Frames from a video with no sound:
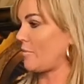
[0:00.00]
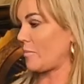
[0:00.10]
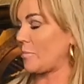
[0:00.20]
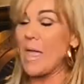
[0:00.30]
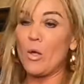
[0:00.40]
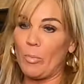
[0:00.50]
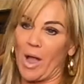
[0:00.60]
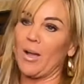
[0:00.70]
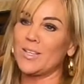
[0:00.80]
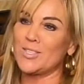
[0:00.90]

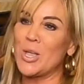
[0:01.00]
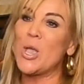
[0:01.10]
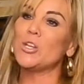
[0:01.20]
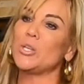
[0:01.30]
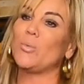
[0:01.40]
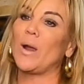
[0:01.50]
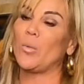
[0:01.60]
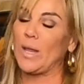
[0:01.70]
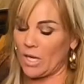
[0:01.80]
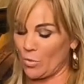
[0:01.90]
mailbox to where
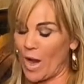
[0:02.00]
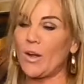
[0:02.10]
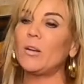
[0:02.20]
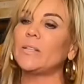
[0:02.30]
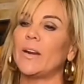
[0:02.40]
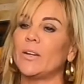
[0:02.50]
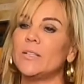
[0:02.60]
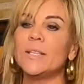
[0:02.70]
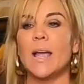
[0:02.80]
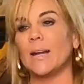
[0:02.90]
we can write our letters,
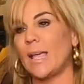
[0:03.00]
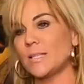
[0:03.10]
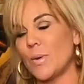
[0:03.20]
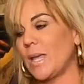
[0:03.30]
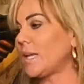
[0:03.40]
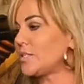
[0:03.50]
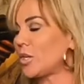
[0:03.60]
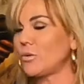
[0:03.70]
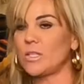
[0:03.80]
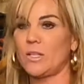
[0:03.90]
and guess what? He gets to
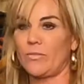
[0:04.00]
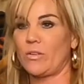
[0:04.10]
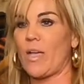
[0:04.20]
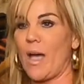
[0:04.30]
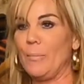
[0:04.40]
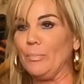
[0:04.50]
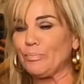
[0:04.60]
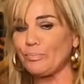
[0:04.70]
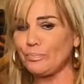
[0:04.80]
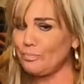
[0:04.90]
go deliver that.
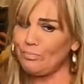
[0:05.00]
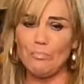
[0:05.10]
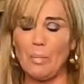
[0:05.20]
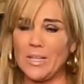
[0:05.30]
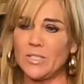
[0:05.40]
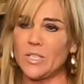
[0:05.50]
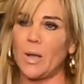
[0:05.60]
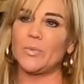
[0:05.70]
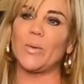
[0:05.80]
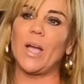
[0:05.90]
Bus
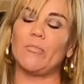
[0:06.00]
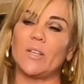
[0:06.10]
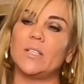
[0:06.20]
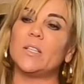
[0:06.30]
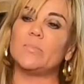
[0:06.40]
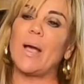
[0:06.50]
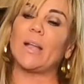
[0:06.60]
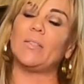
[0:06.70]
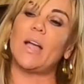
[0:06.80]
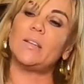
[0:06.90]
stops. We have residents back
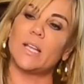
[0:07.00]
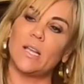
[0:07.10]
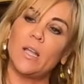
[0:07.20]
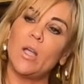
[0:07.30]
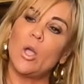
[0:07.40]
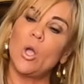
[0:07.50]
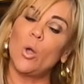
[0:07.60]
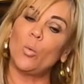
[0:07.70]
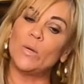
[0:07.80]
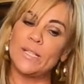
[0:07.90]
in that day
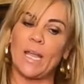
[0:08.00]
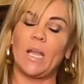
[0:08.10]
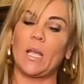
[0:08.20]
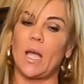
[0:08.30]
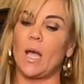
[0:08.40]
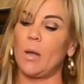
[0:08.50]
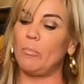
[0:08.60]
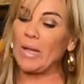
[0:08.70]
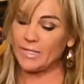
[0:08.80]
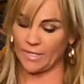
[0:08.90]
would take
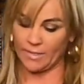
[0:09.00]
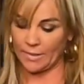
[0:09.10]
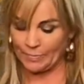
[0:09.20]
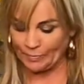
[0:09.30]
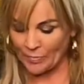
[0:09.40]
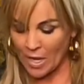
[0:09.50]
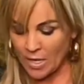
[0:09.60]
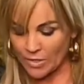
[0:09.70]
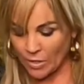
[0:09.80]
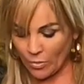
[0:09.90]
buses.
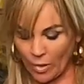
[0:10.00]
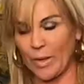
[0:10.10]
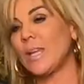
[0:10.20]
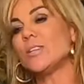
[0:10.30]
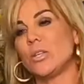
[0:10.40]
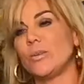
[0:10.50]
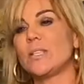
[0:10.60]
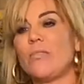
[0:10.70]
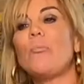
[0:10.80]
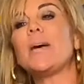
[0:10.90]
So what we can do is
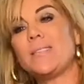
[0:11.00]
give them bus